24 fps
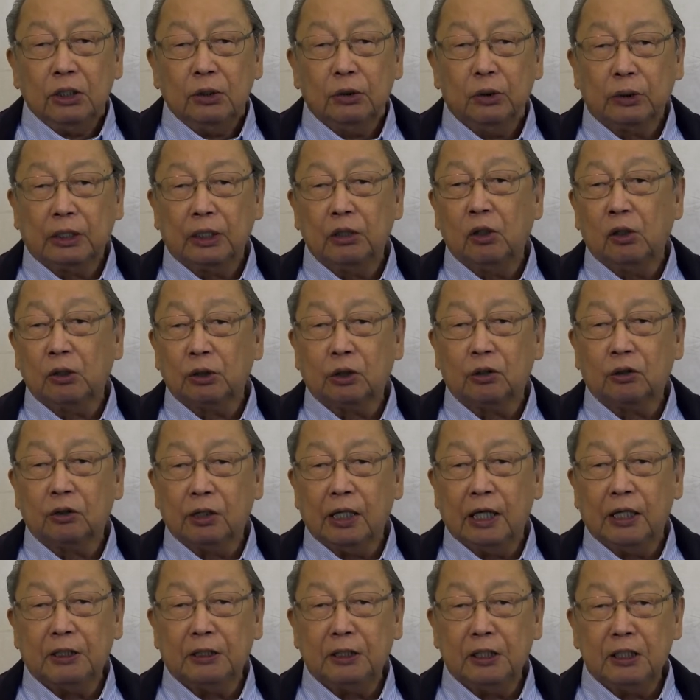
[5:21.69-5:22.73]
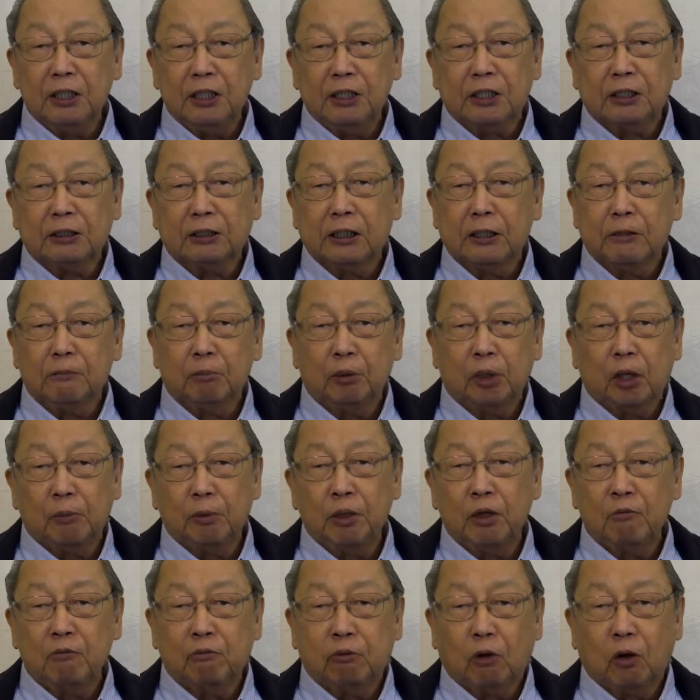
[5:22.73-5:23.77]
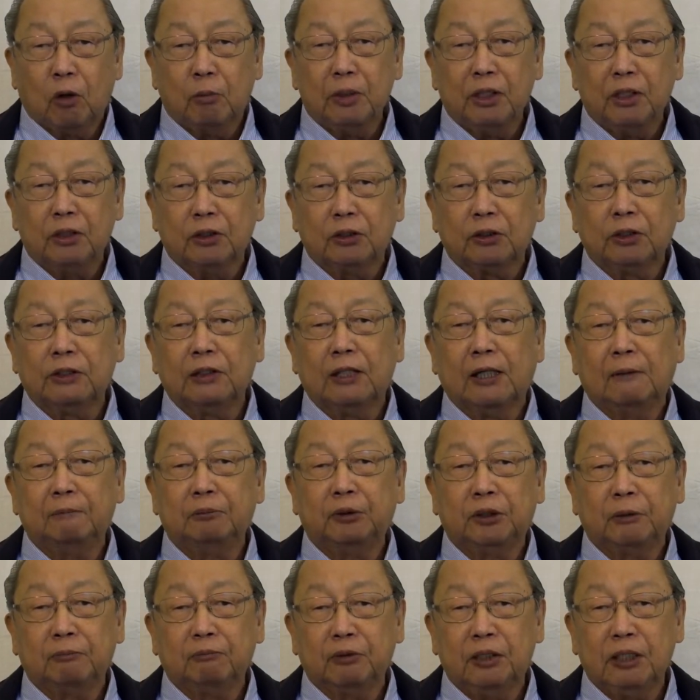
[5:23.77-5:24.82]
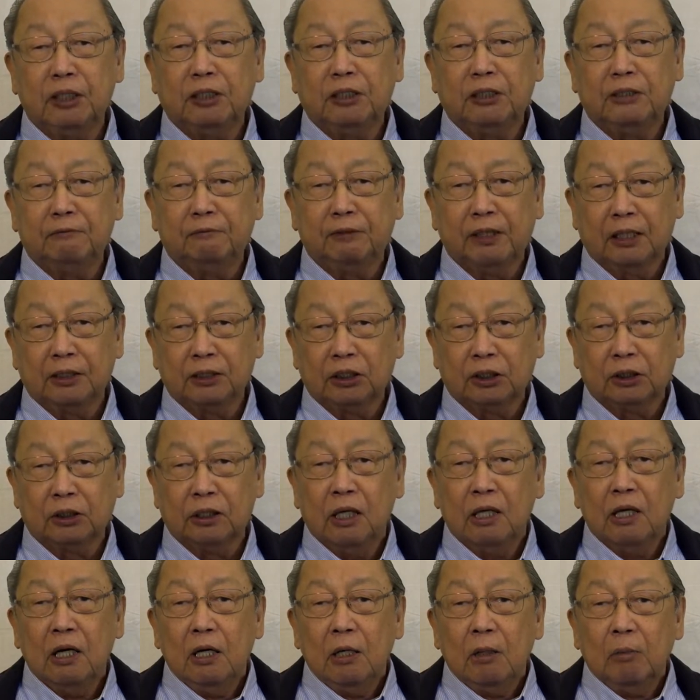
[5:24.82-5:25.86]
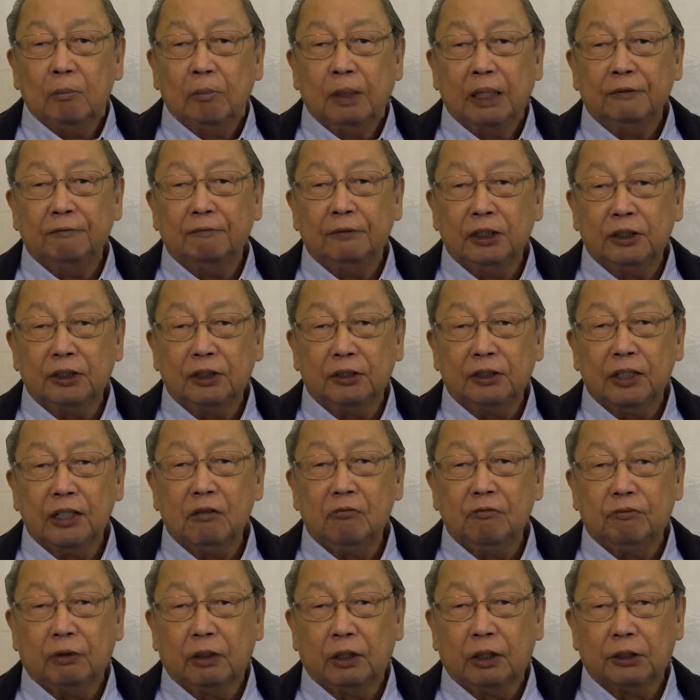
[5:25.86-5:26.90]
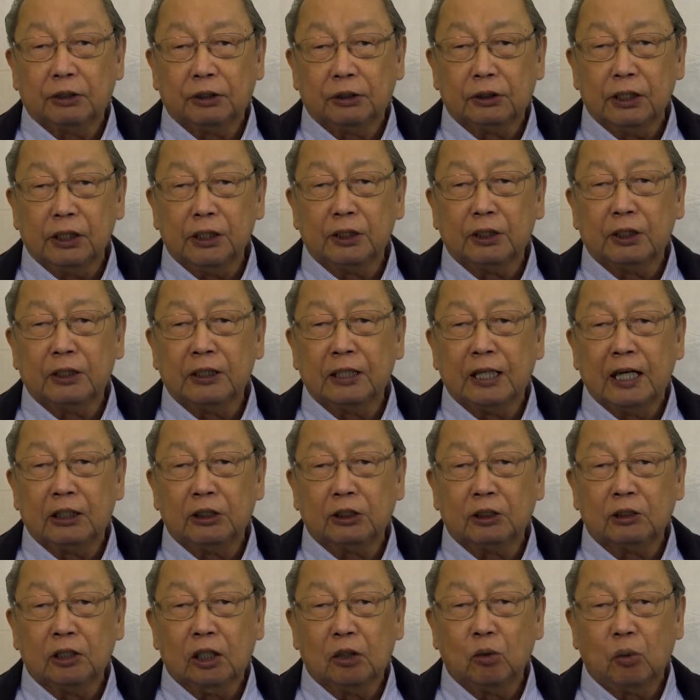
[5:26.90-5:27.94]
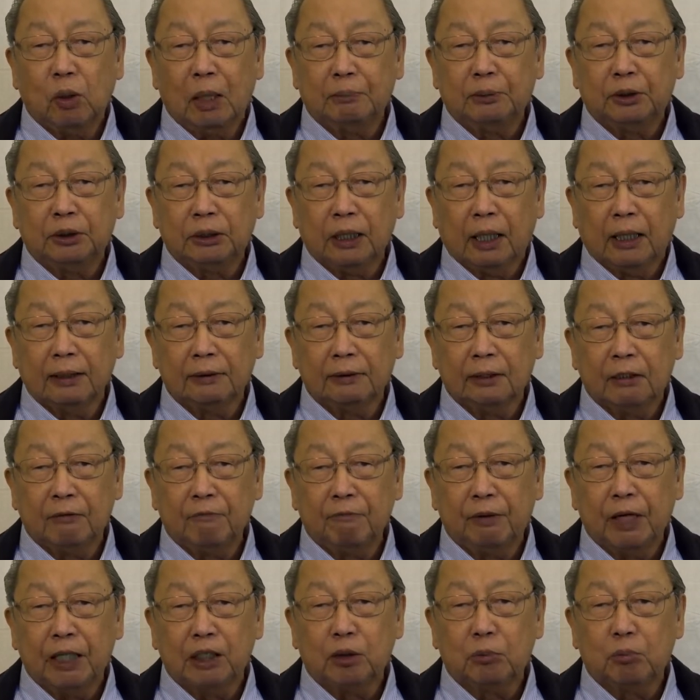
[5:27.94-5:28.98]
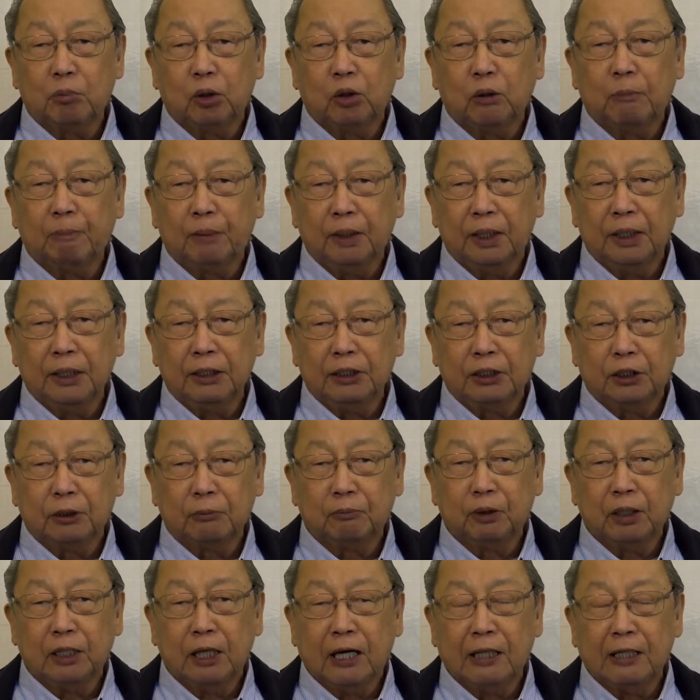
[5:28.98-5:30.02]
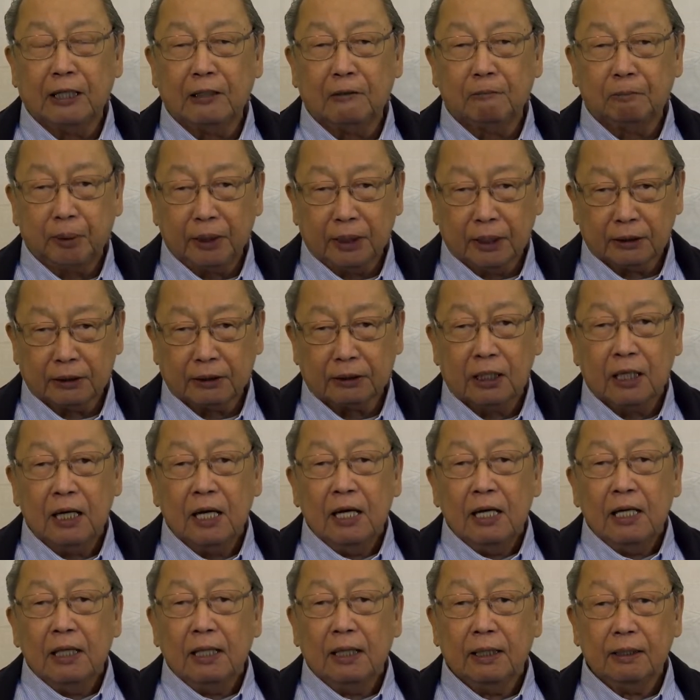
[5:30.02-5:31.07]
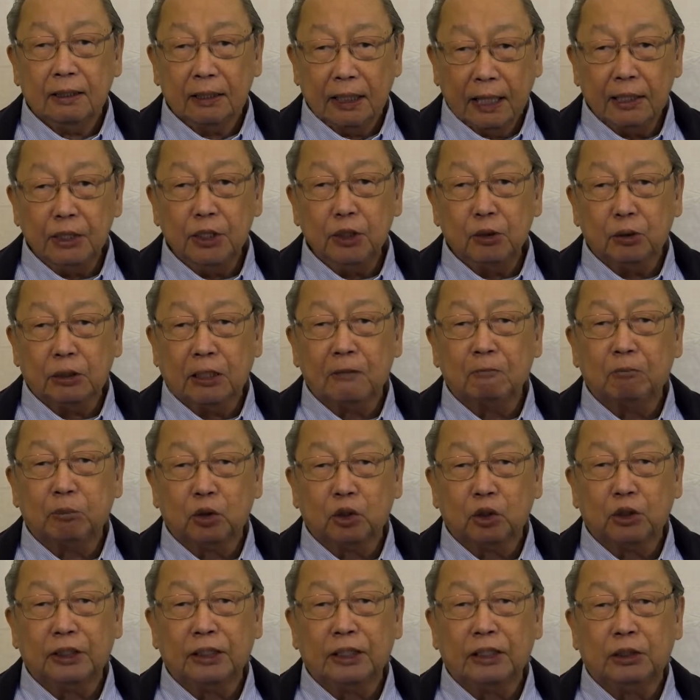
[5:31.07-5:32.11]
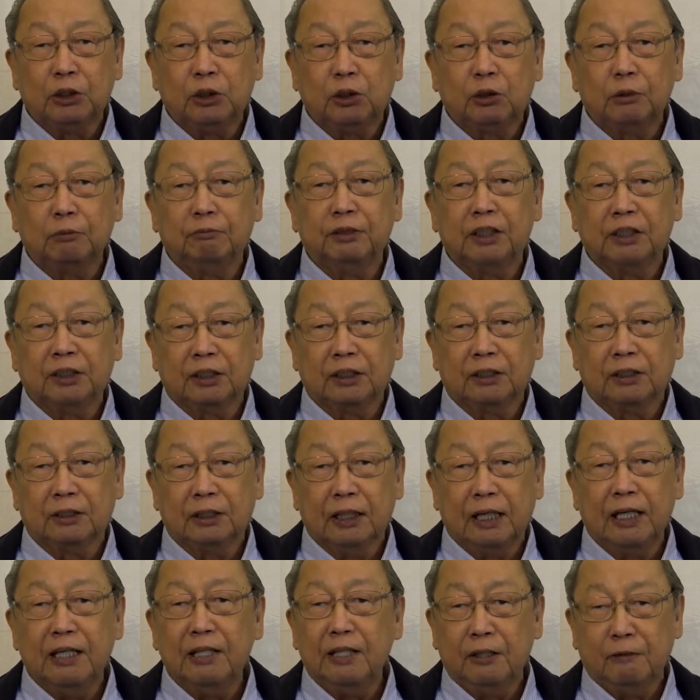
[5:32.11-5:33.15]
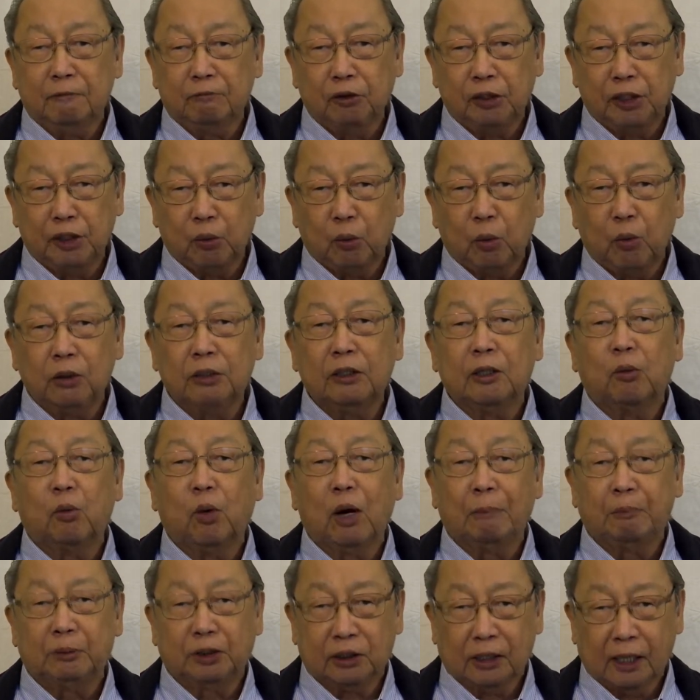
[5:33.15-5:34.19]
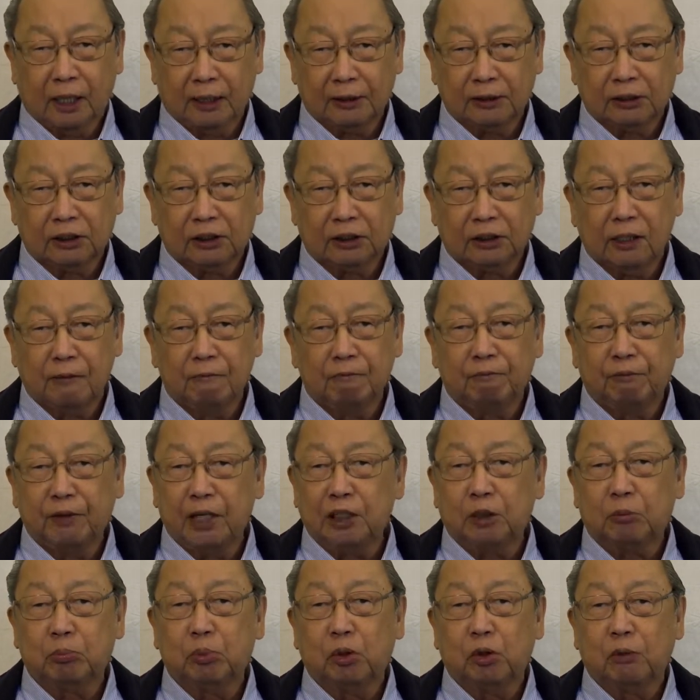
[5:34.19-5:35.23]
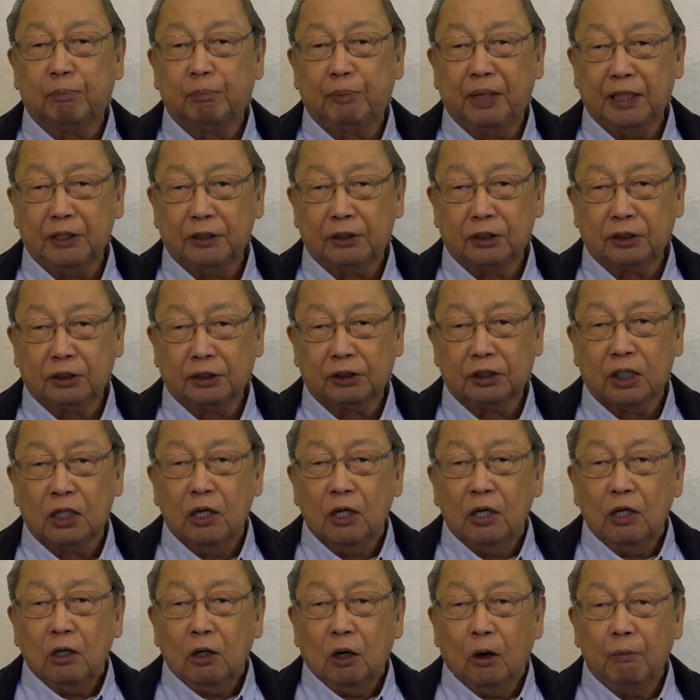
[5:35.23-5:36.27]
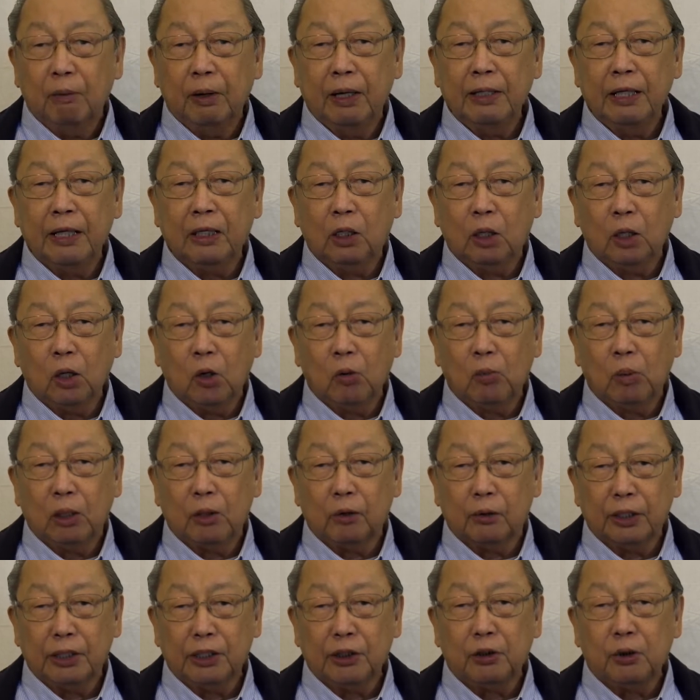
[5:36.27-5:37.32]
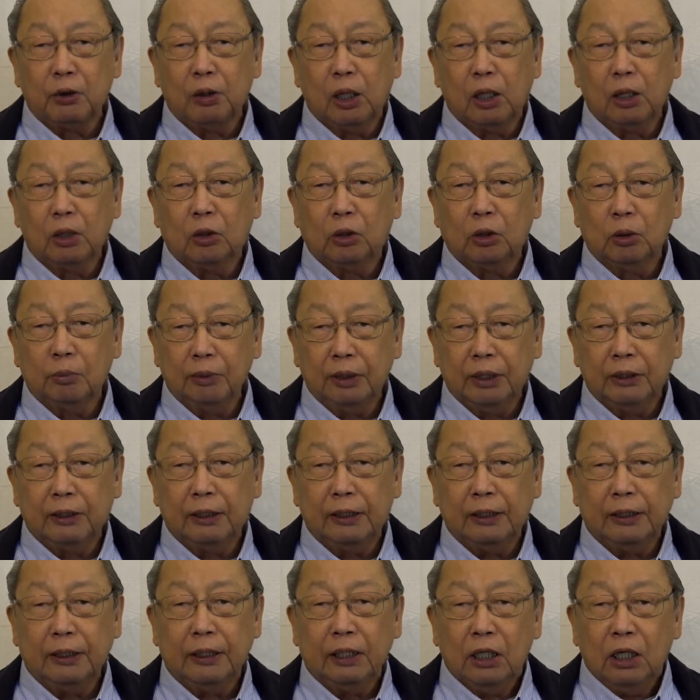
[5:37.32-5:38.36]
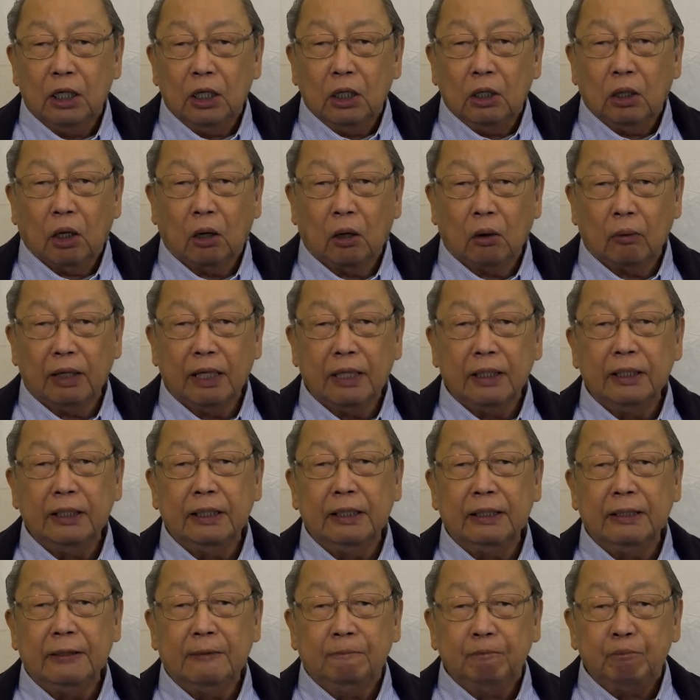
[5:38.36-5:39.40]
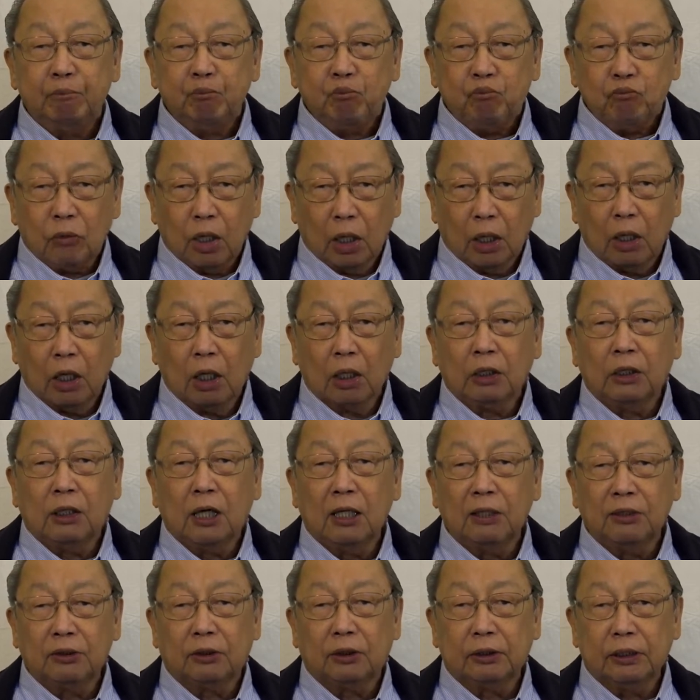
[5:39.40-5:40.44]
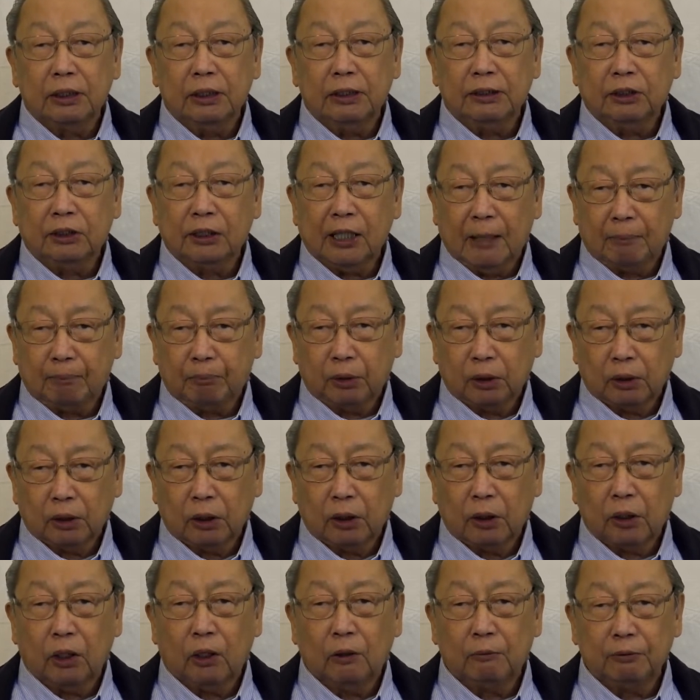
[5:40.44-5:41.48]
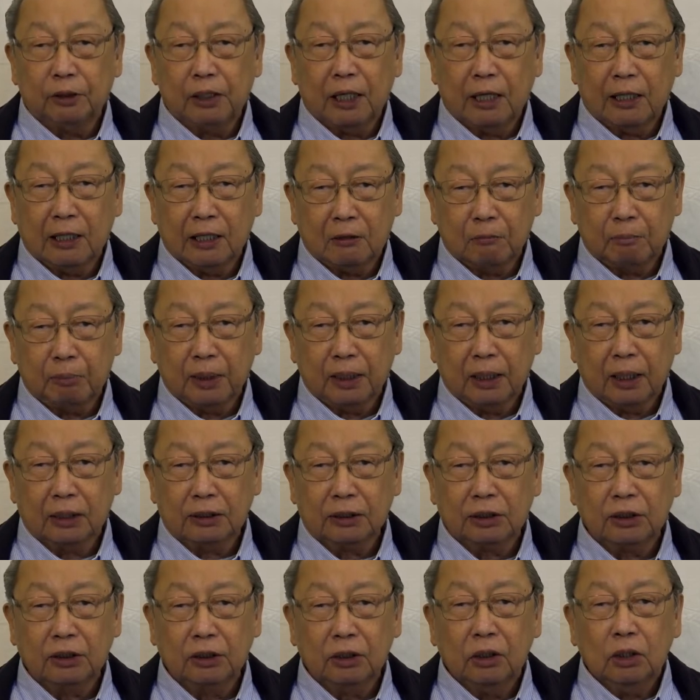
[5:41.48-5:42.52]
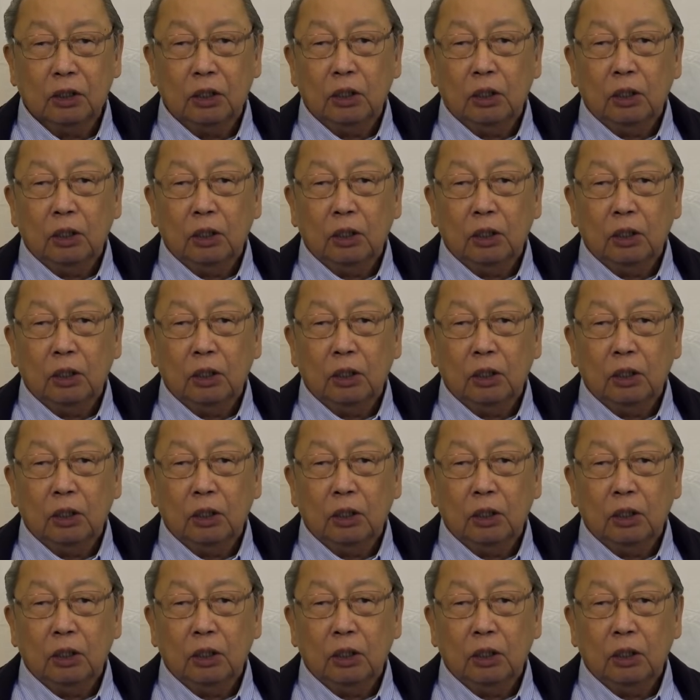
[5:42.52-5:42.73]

You can also take the initiative of informing yourselves of these events by visiting first the international website and Facebook page of the ILPS, and then you can proceed to visit any of the, the websites and Facebook pages of any global regional committee or any uh, country chapter of the ILPS,